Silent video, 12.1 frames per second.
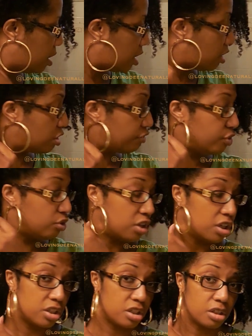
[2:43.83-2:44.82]
I don't know if you
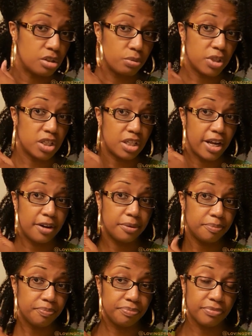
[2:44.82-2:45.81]
call this a twist out.
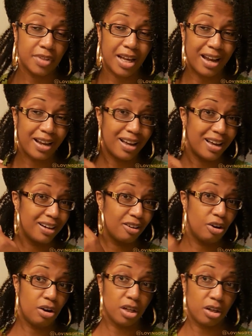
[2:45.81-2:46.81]
I kind of
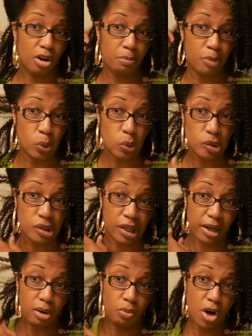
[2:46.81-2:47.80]
call it almost
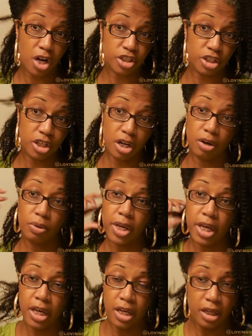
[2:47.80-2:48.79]
like a wash and go.
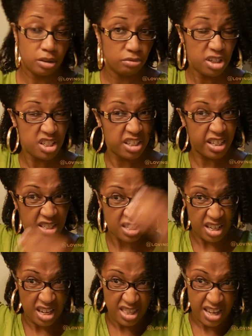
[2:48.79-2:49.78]
And the reason I
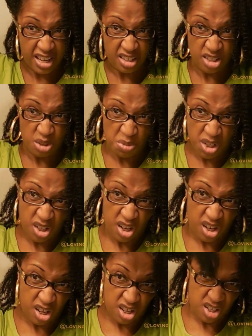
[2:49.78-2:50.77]
say that is
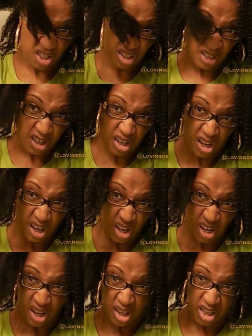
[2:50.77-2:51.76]
because
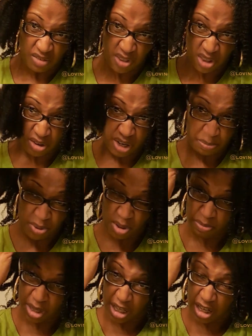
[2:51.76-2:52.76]
even though I
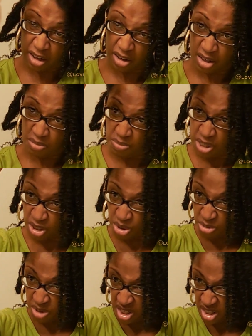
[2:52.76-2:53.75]
put my hair in big
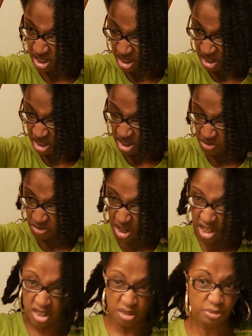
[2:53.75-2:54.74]
twists, it, it
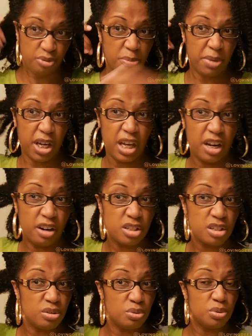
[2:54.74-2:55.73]
wasn't for my hair
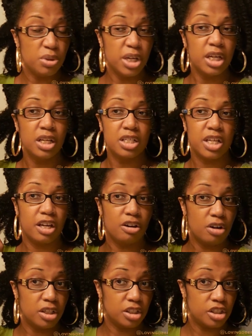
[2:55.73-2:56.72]
to take
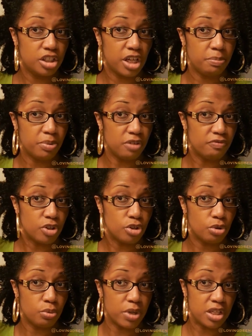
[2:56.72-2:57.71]
on the shape of the
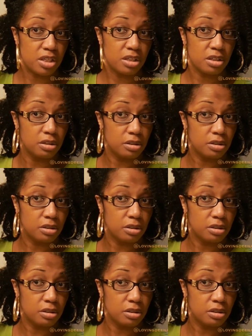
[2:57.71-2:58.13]
twist.